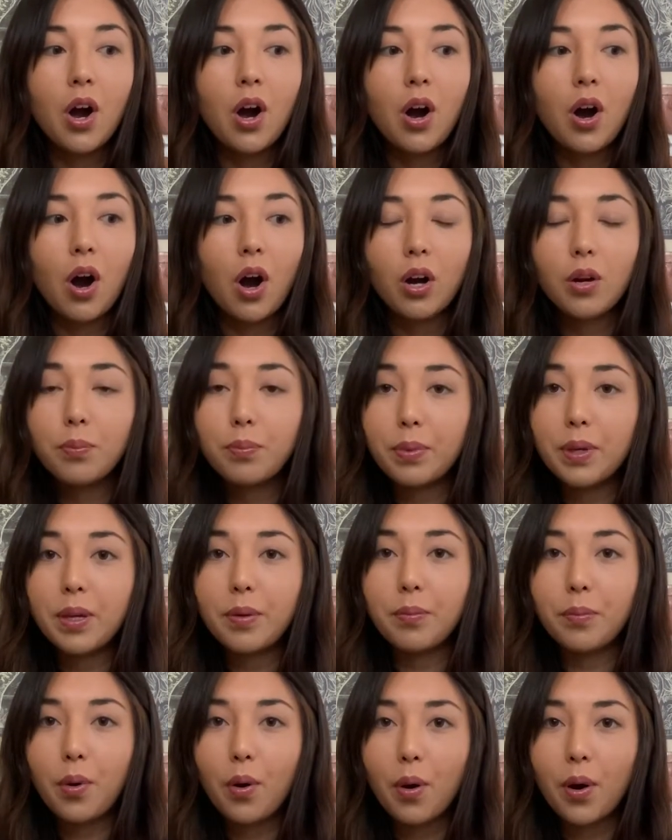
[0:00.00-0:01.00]
heartbeat
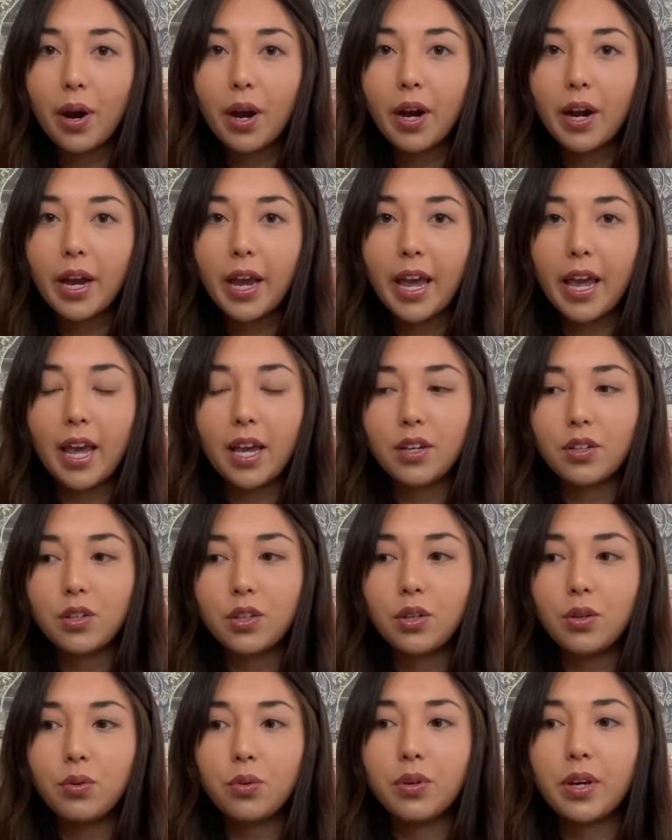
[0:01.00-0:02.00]
more and
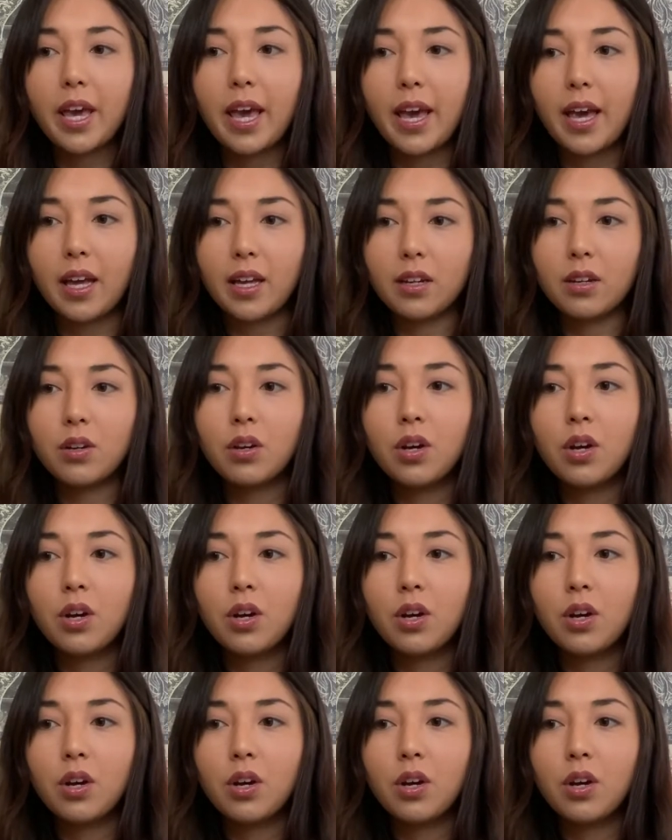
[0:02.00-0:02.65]
you can